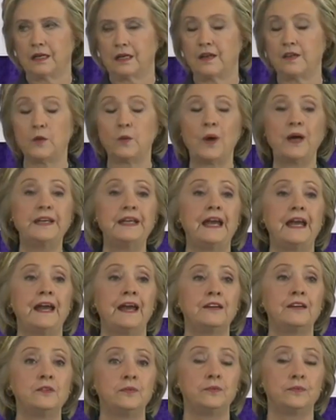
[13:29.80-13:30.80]
On the one
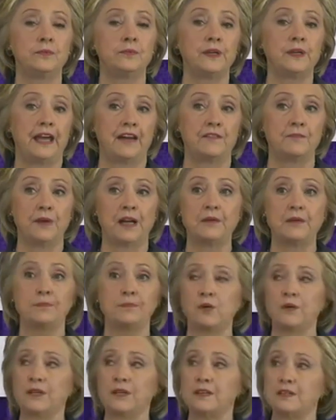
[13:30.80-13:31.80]
hand, we have my
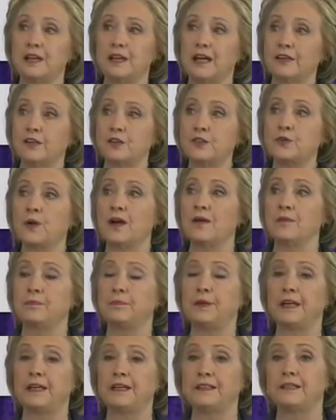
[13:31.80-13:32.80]
opponent, Donald
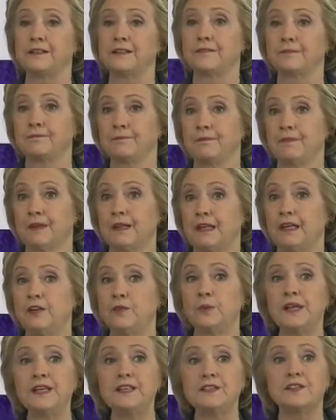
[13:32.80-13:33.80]
Trump, and
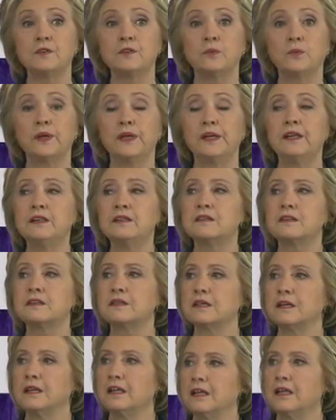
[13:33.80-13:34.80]
in recent
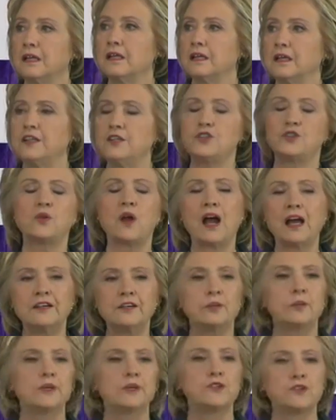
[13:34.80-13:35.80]
weeks, he's
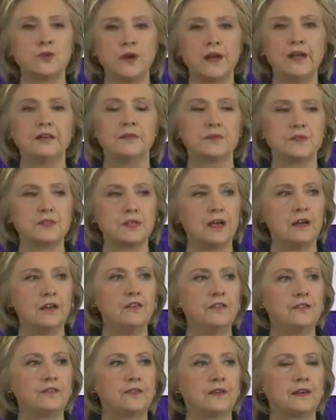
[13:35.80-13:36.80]
tried to restrain
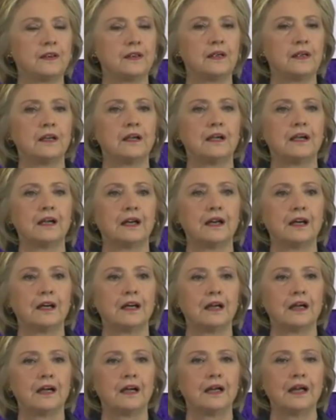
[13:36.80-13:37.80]
himself
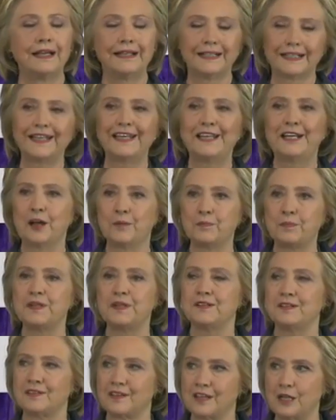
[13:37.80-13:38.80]
and clean up
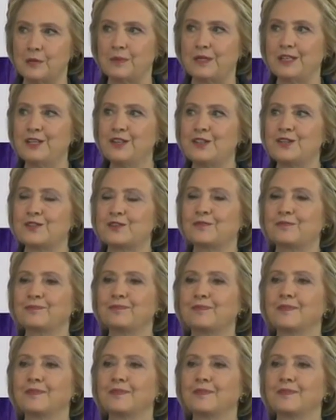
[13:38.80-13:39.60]
his image.